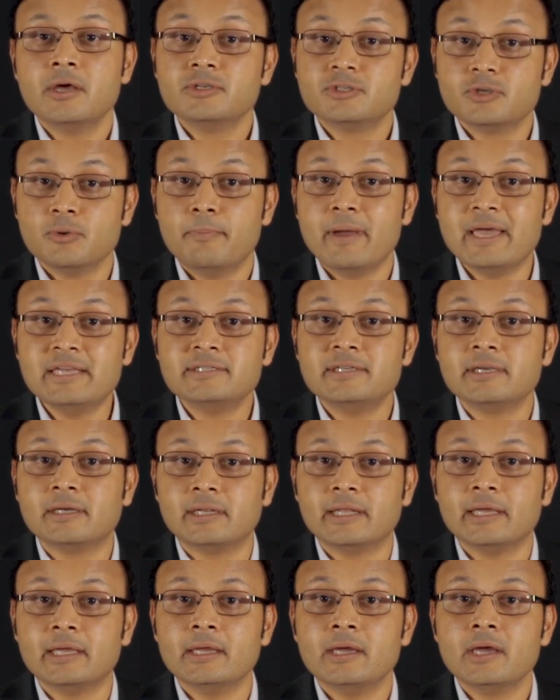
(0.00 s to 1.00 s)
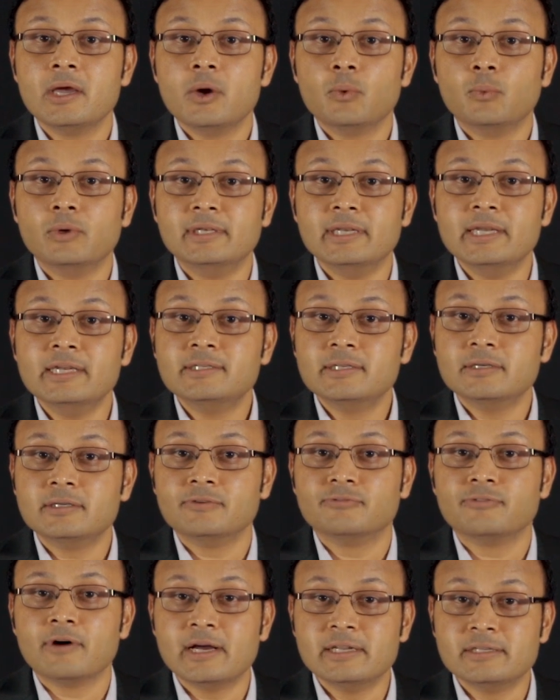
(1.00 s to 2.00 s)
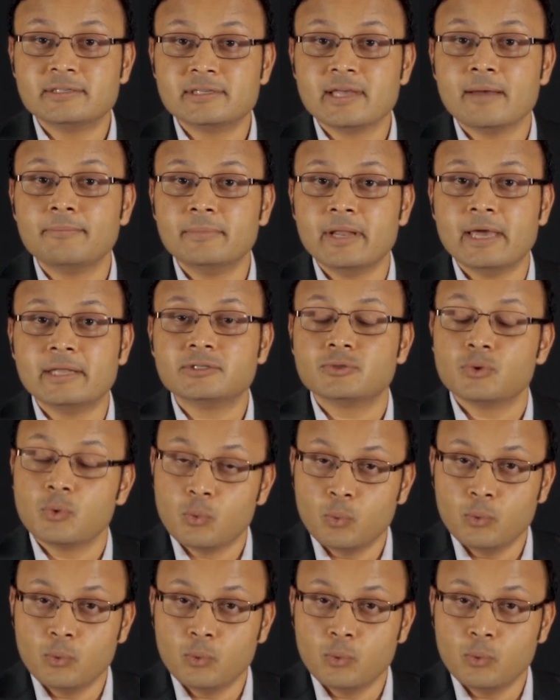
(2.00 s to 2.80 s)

so basically we'll need to define subnets